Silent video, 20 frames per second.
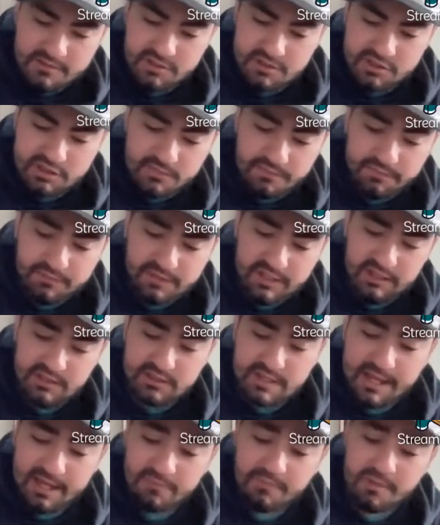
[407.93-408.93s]
I'm just
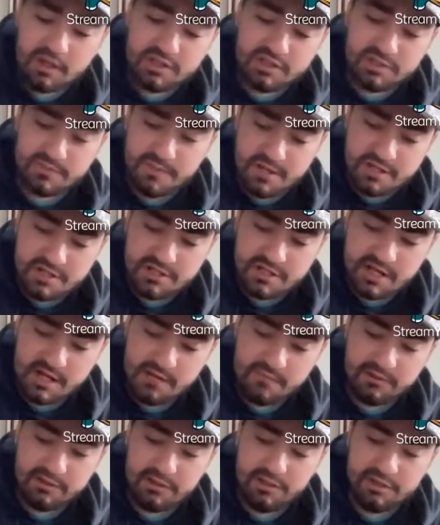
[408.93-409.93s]
simply taking my
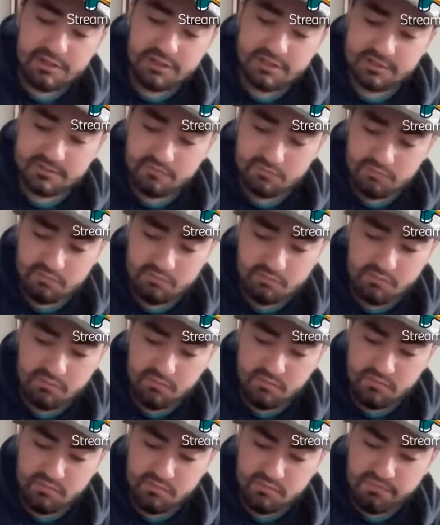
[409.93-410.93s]
sponge and I'm literally just
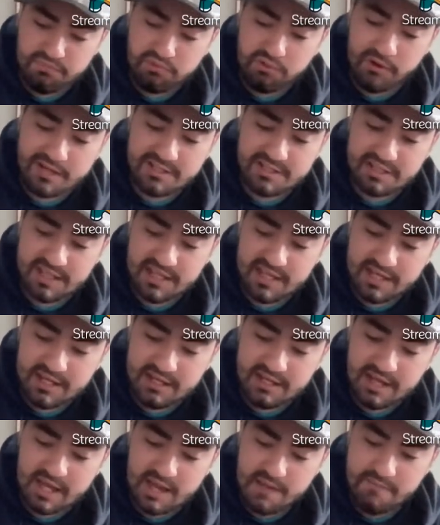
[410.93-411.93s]
pressing
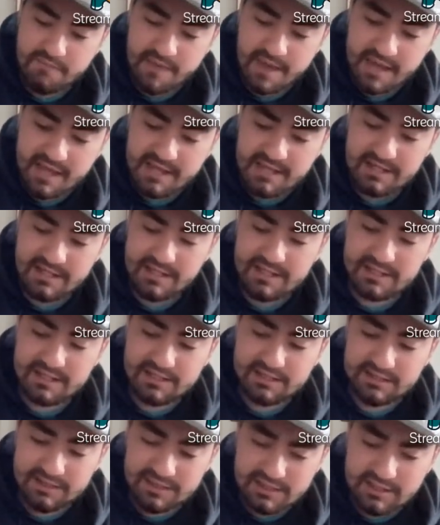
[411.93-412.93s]
in and making it a
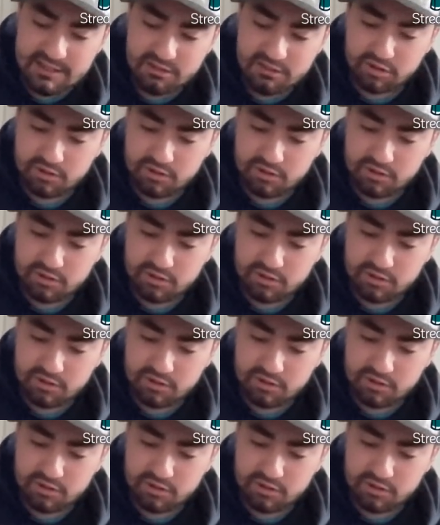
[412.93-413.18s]
little